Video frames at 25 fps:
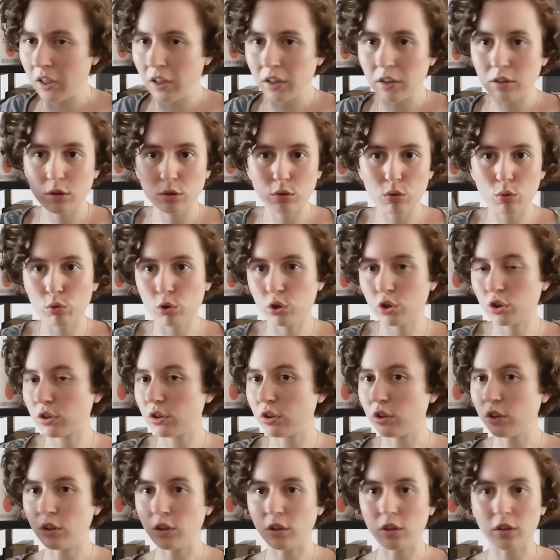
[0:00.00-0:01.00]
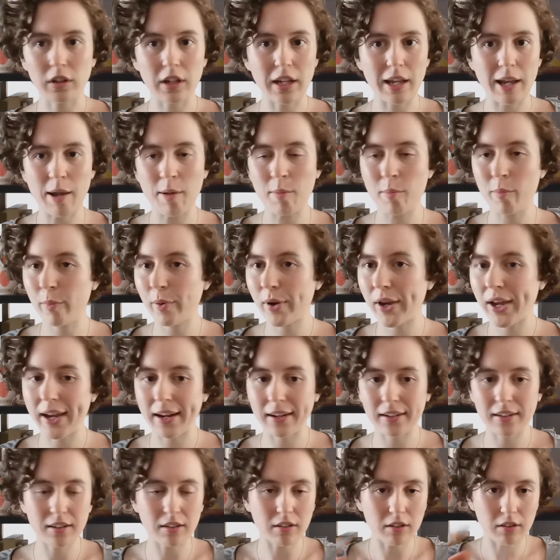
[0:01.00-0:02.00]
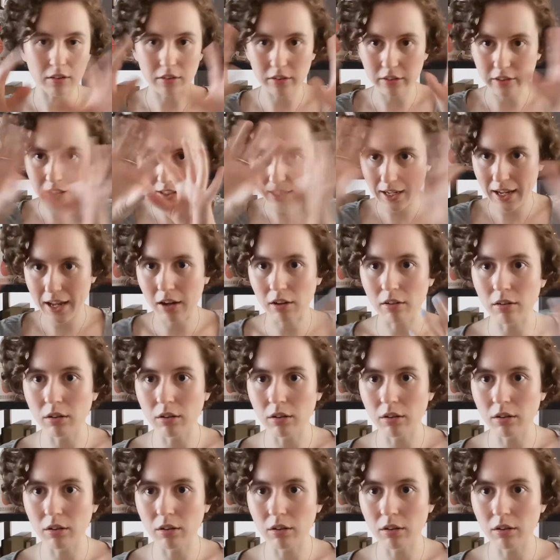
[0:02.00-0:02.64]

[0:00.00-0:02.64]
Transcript: social impact, all the...